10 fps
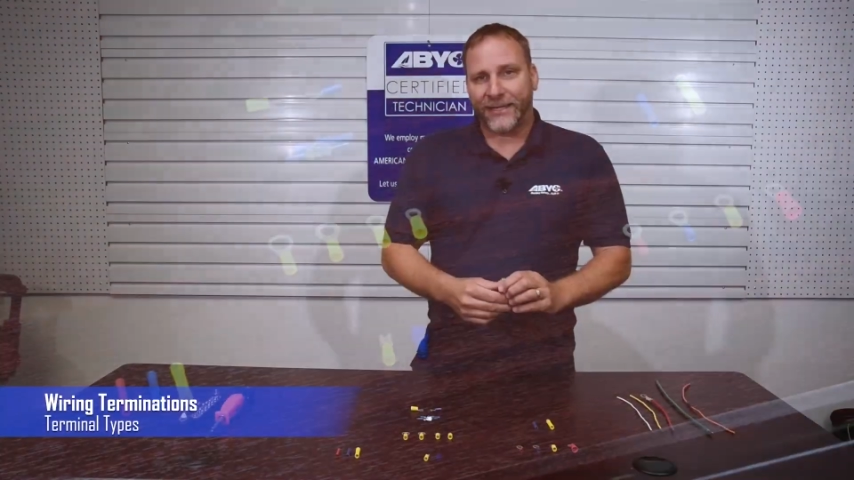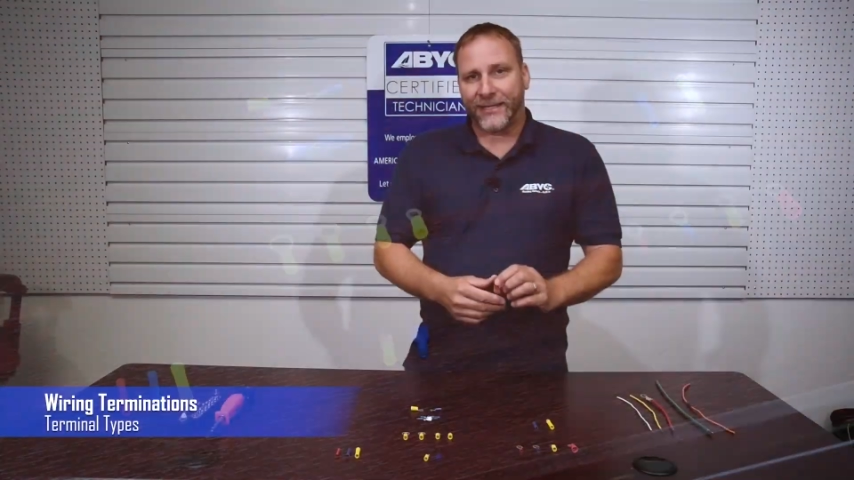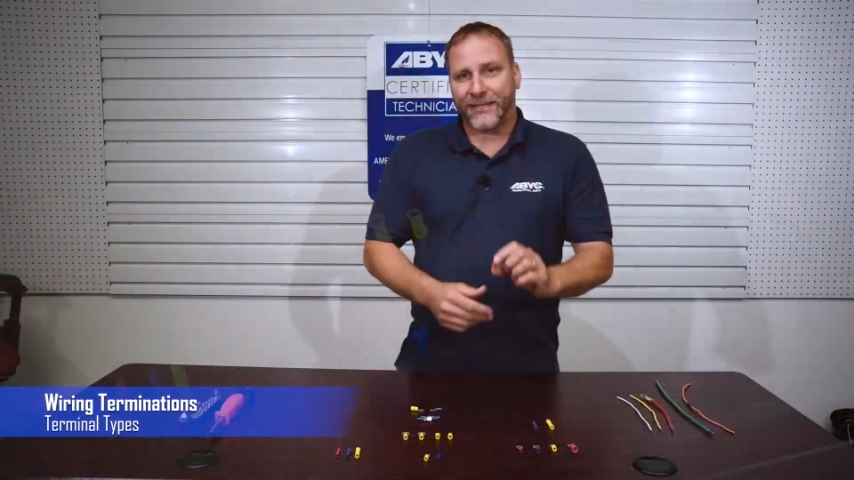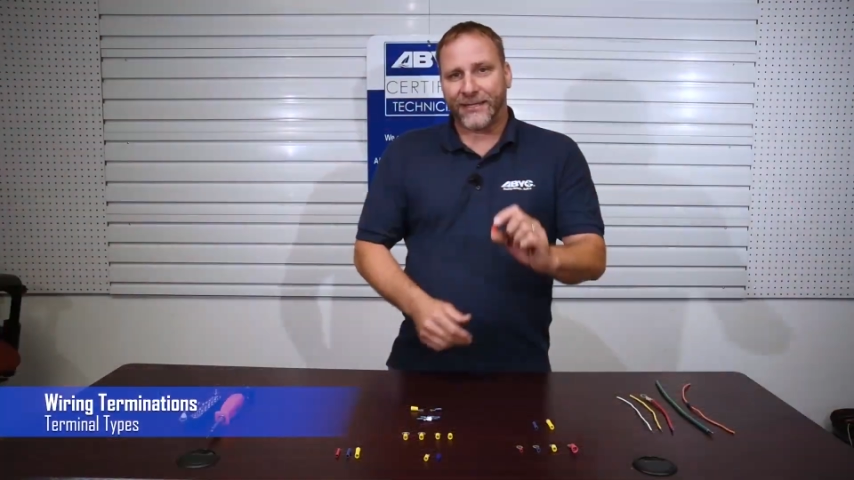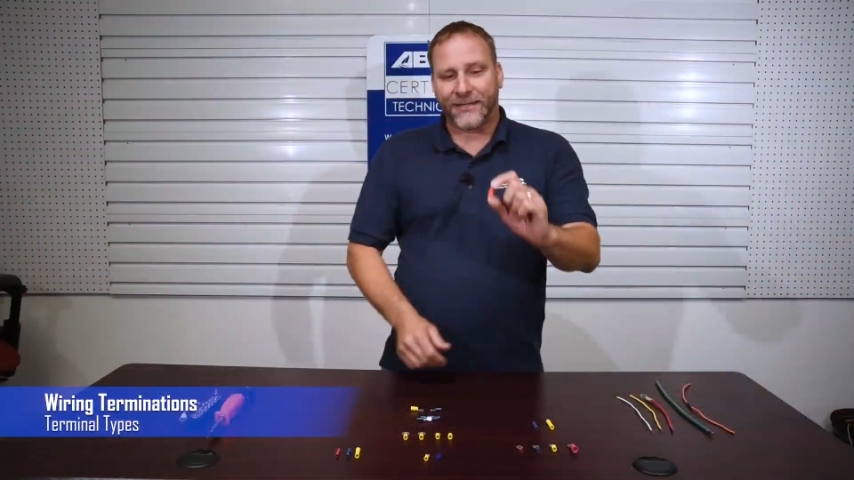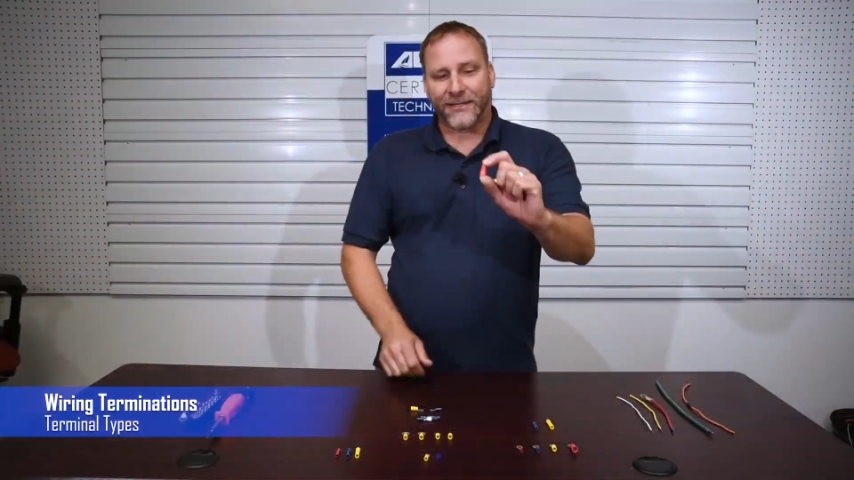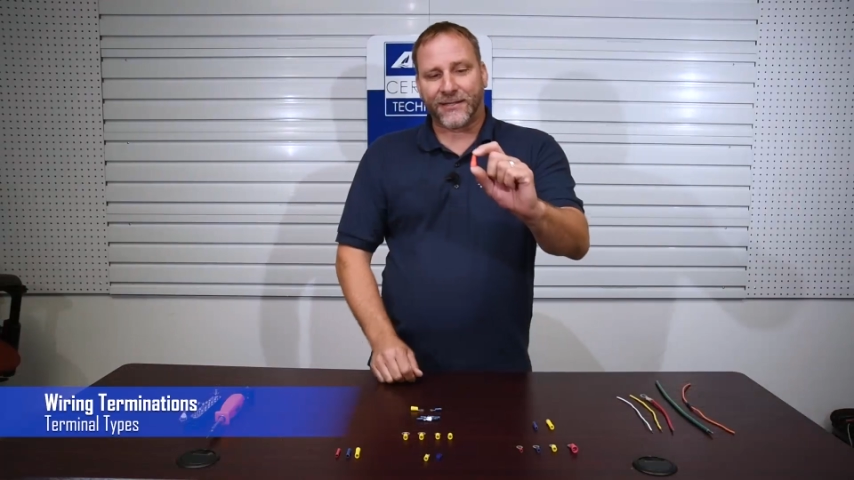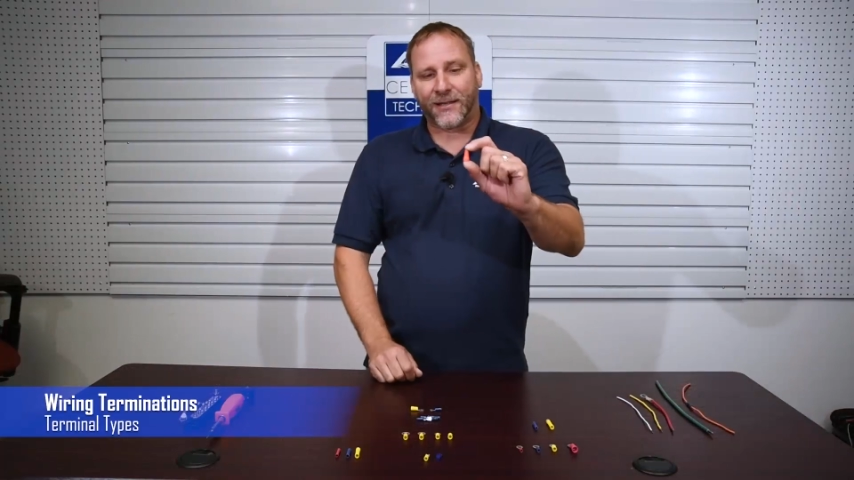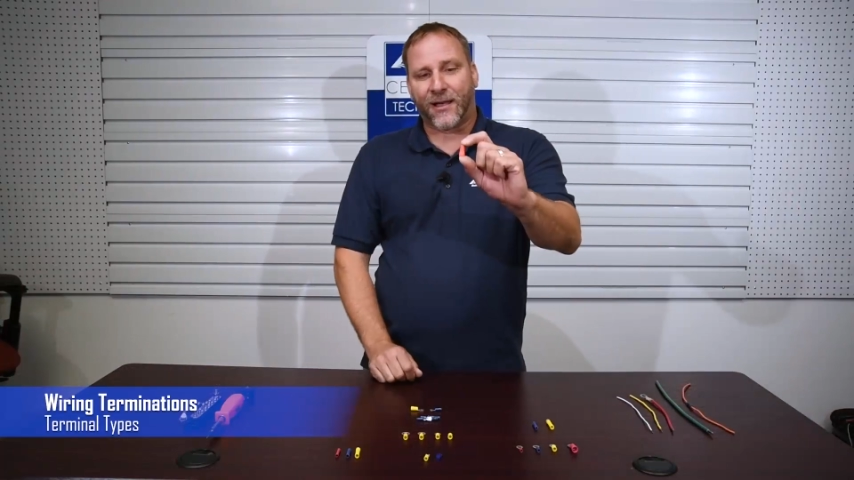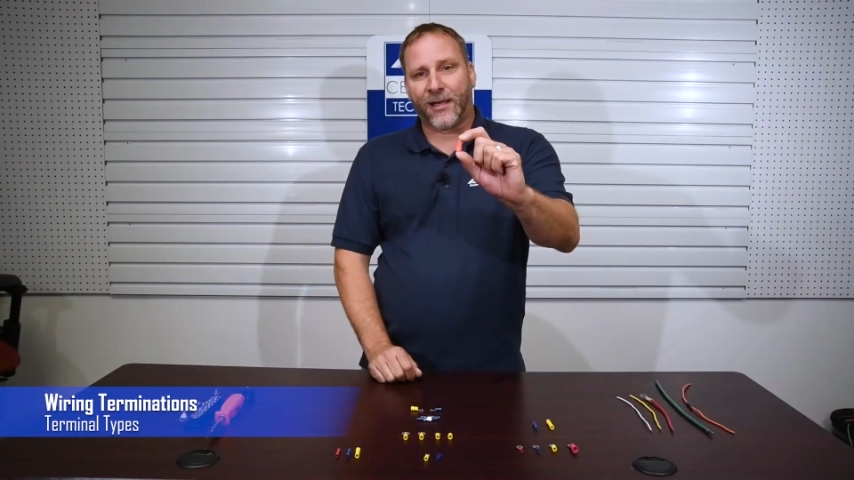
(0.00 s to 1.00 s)
is
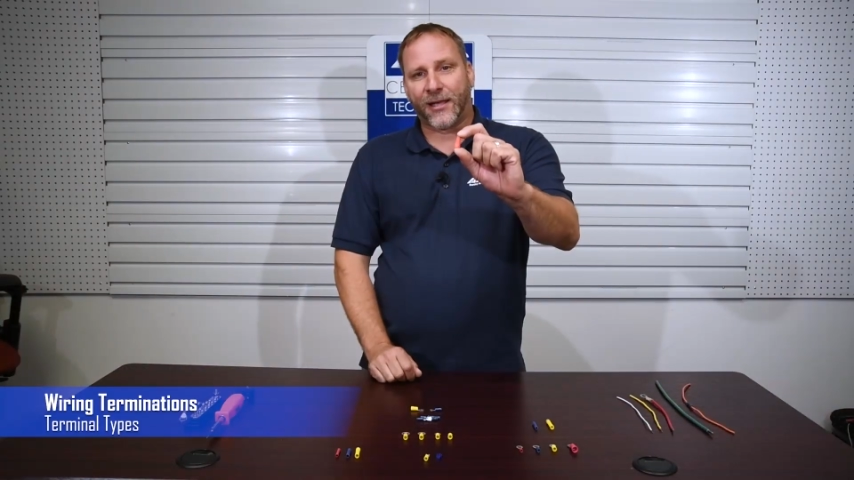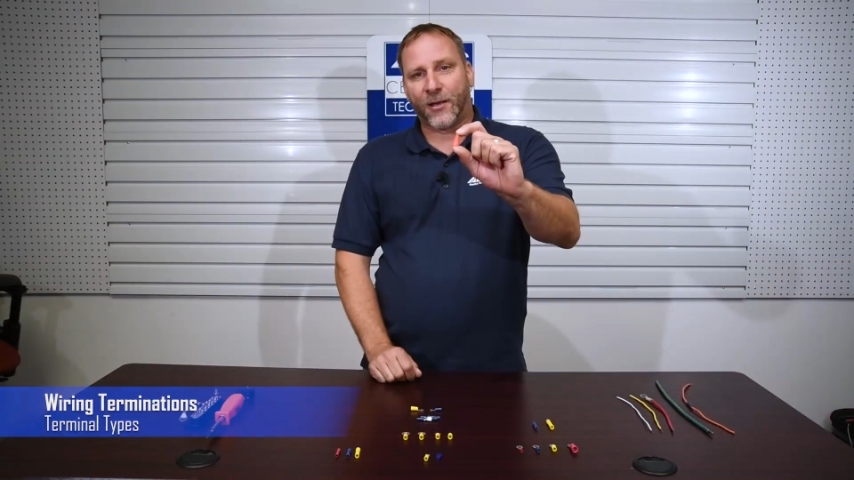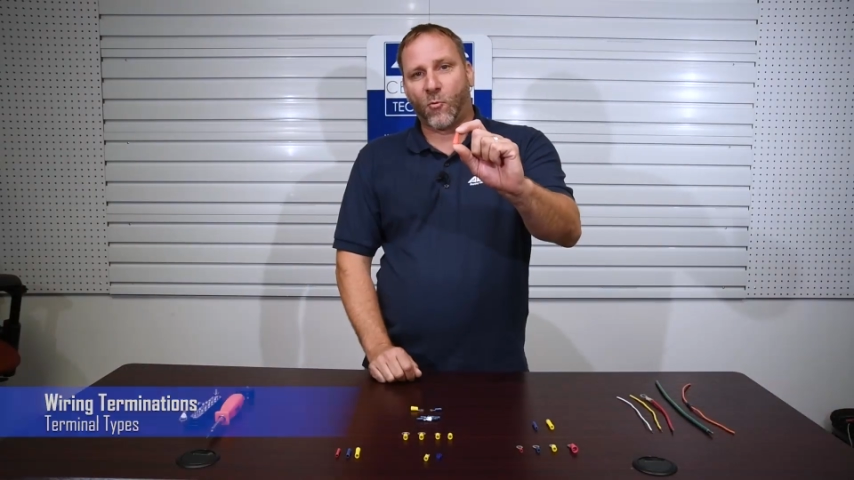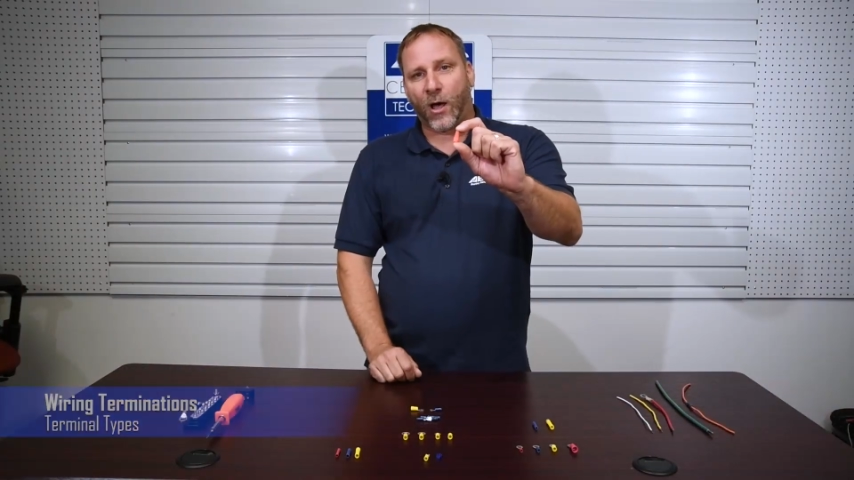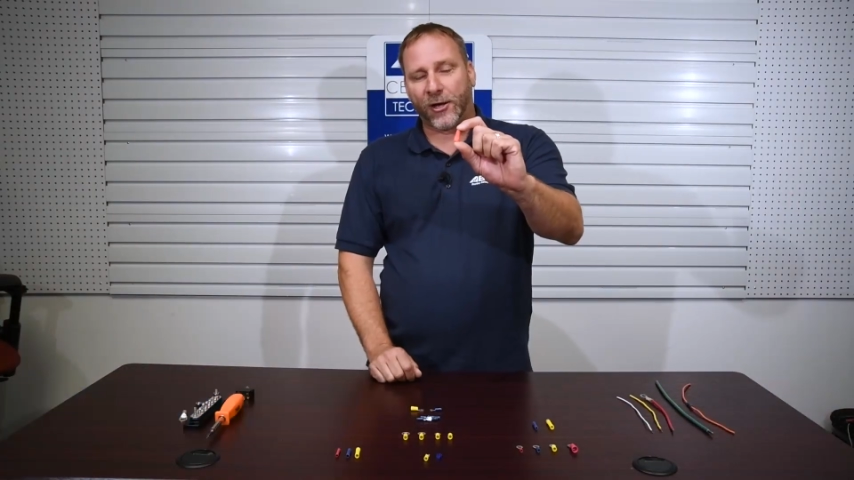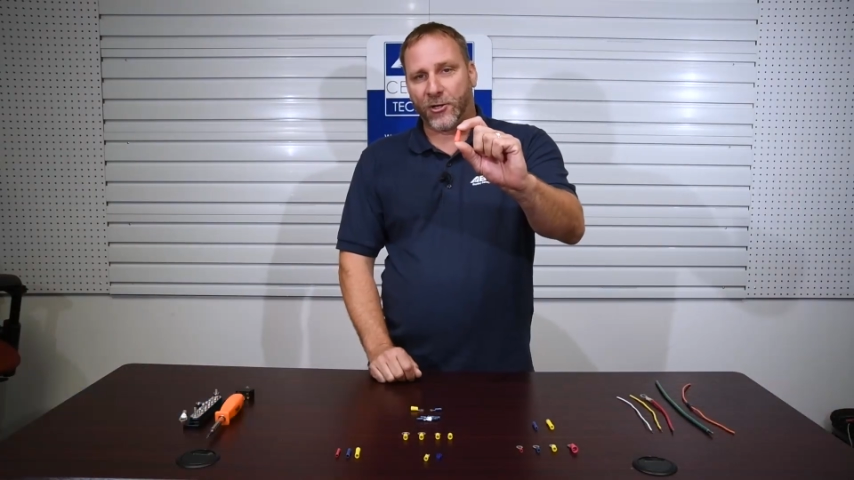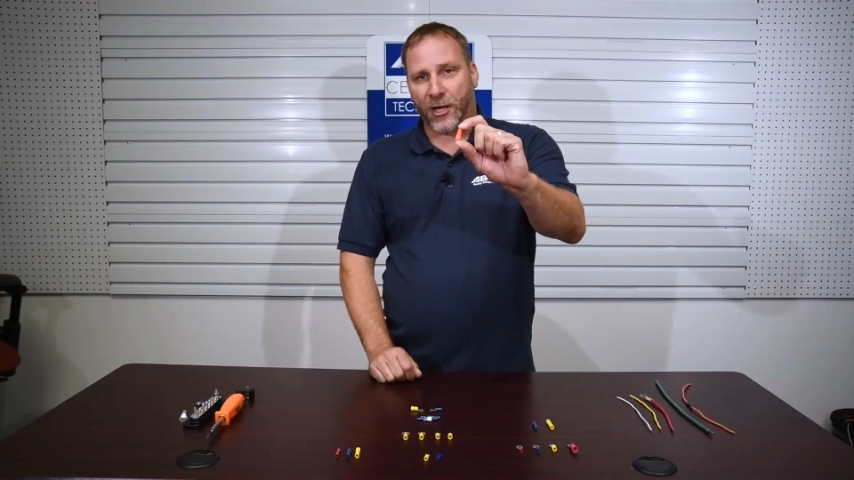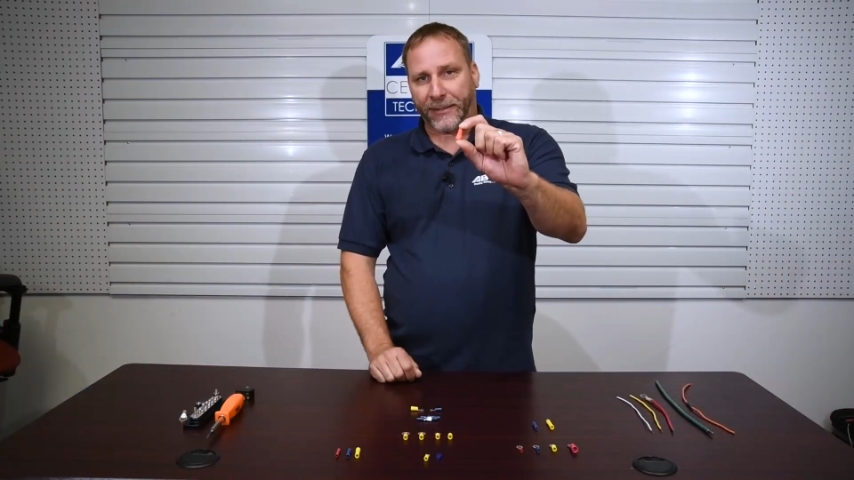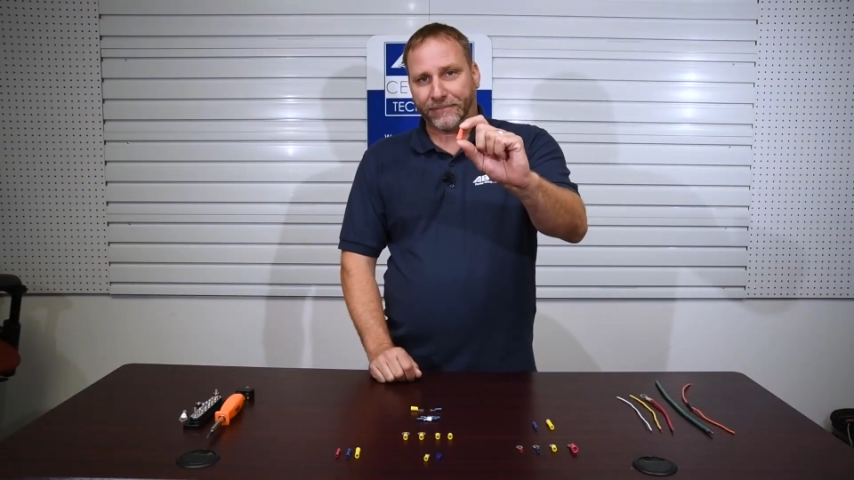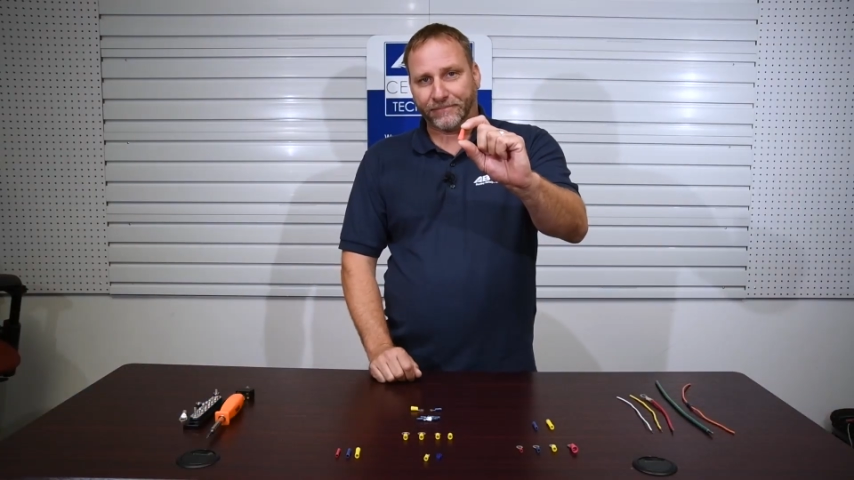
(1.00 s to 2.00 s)
this guy, a wire
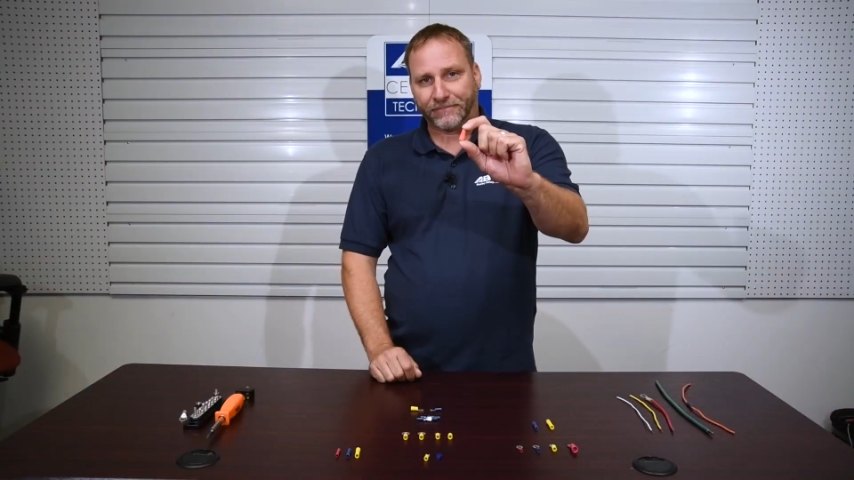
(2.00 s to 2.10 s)
nut.